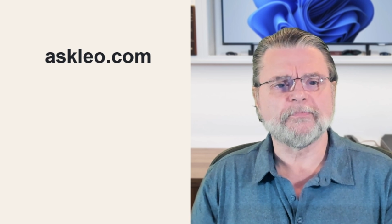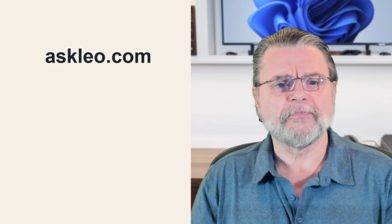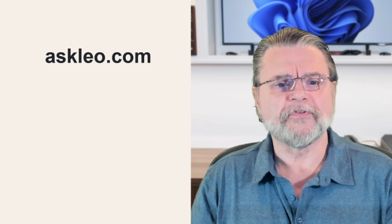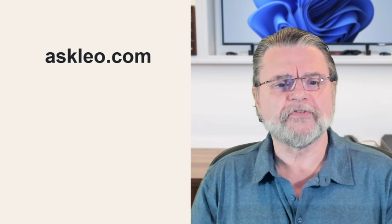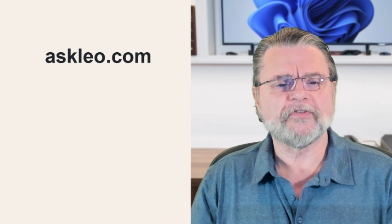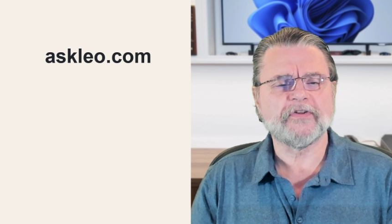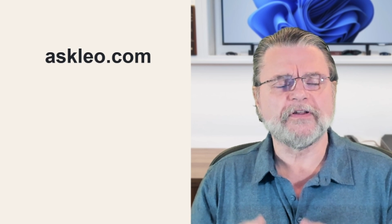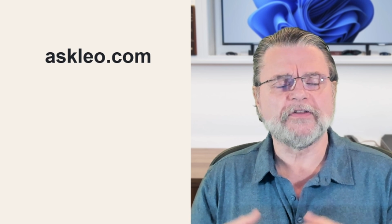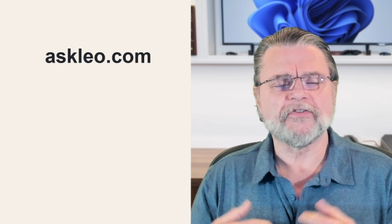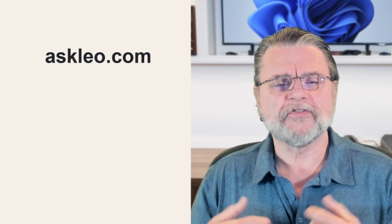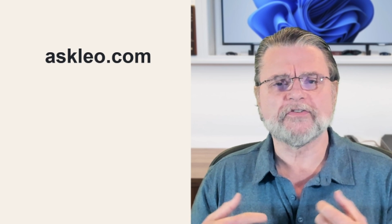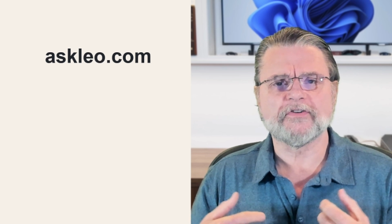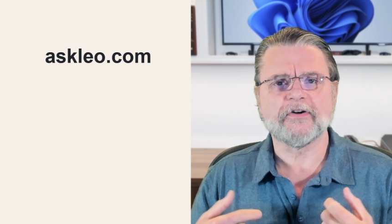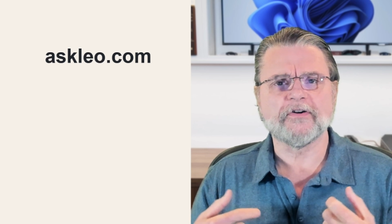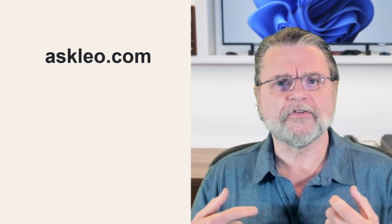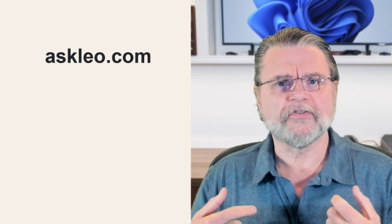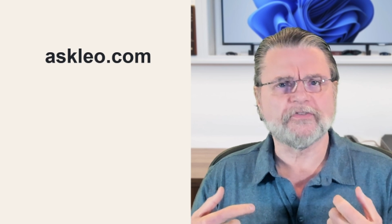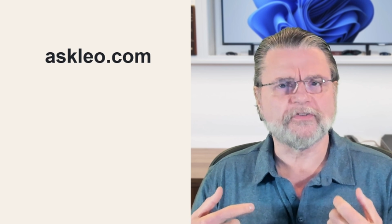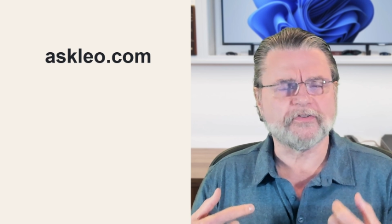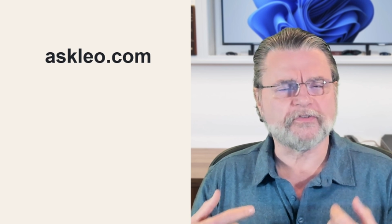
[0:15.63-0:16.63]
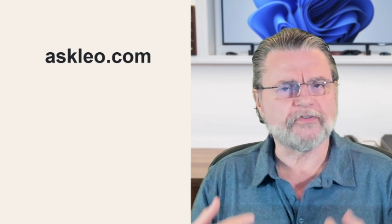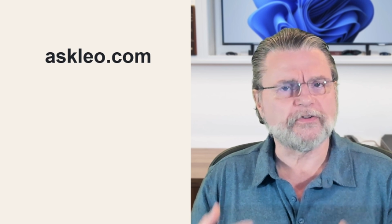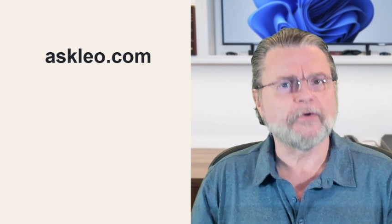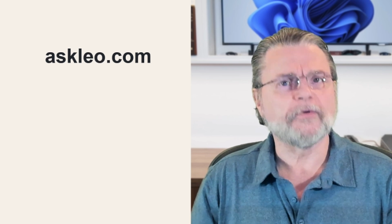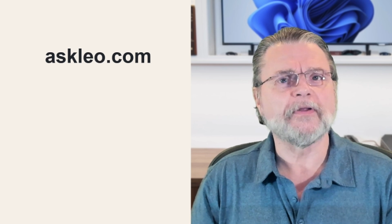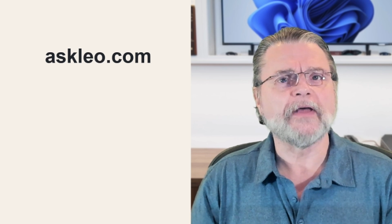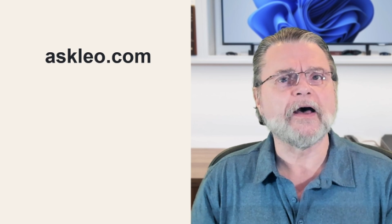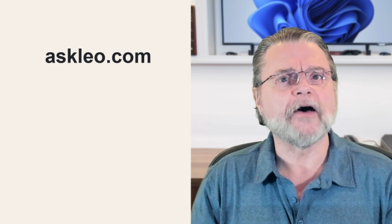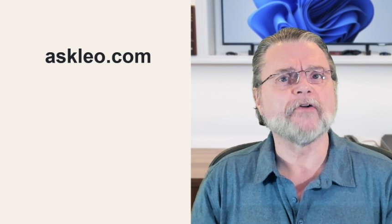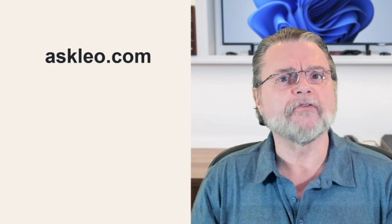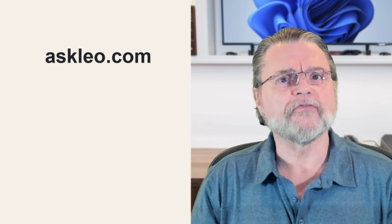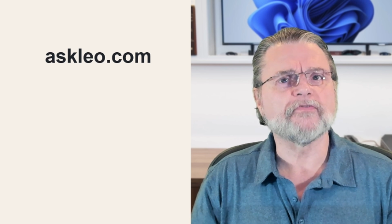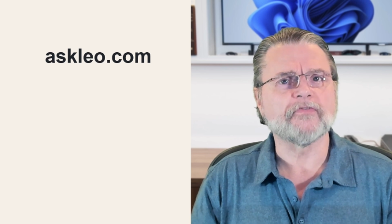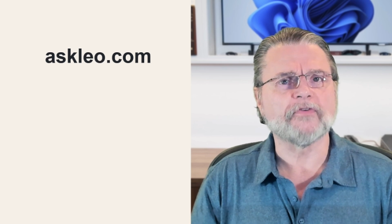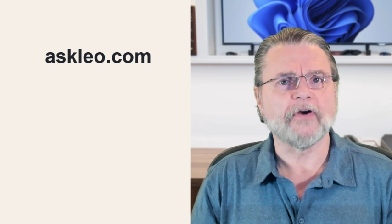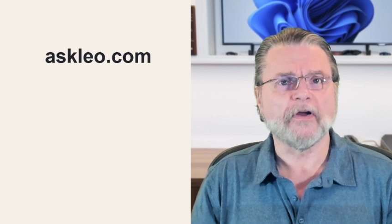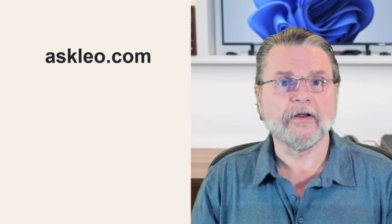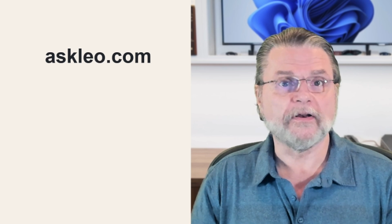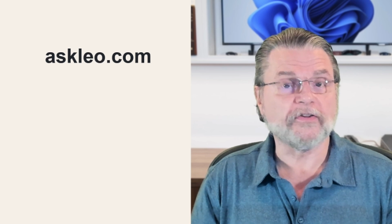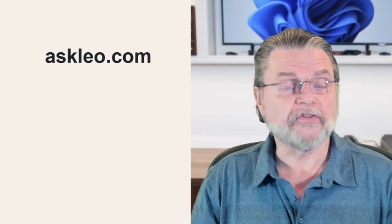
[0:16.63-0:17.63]
machine starts to slow down
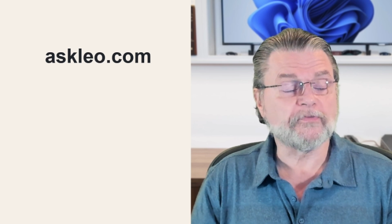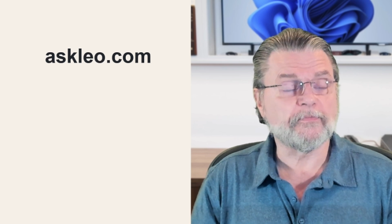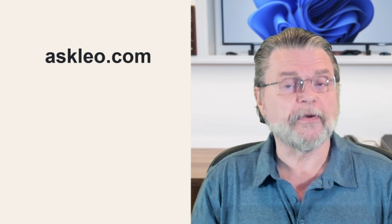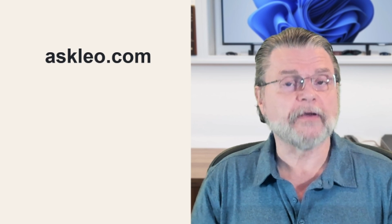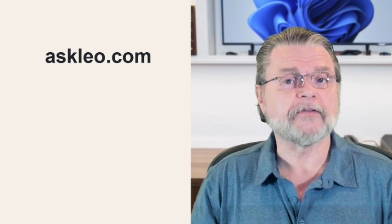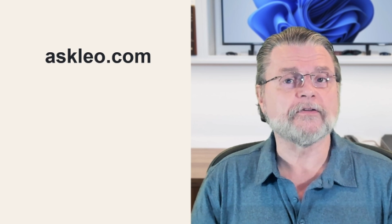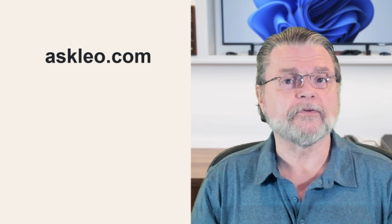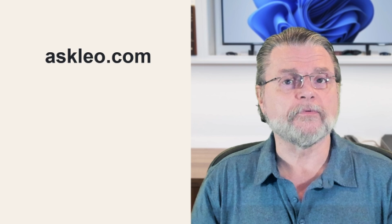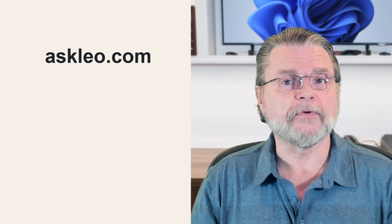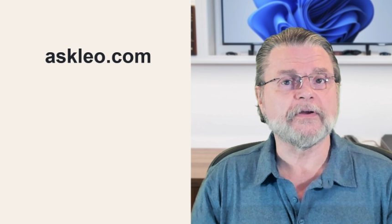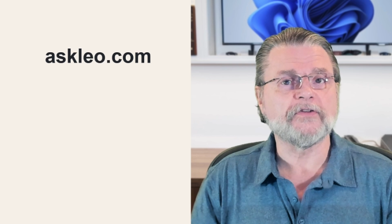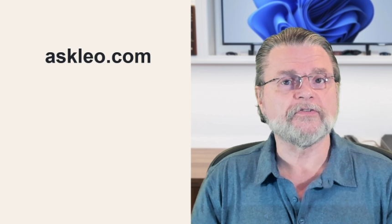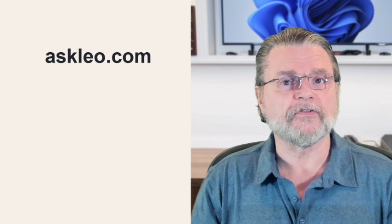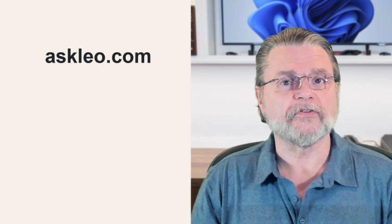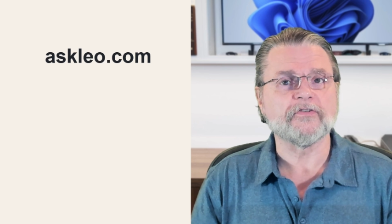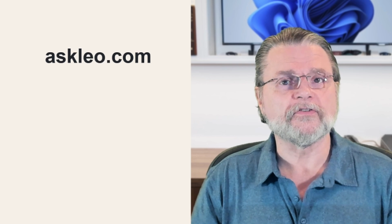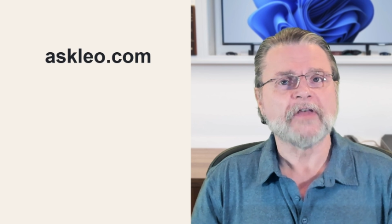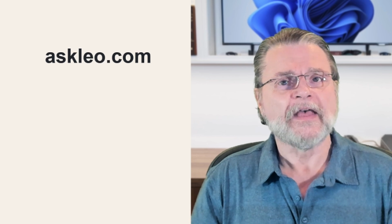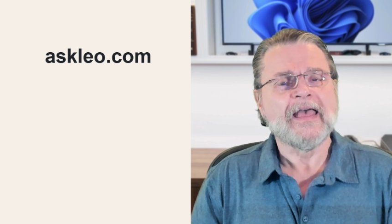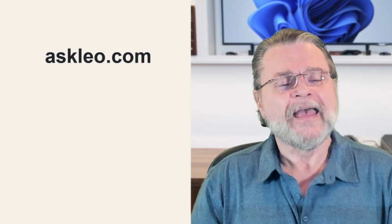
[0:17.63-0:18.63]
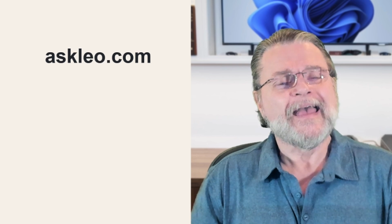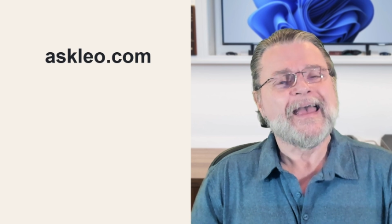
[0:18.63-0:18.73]
for unexpected reasons.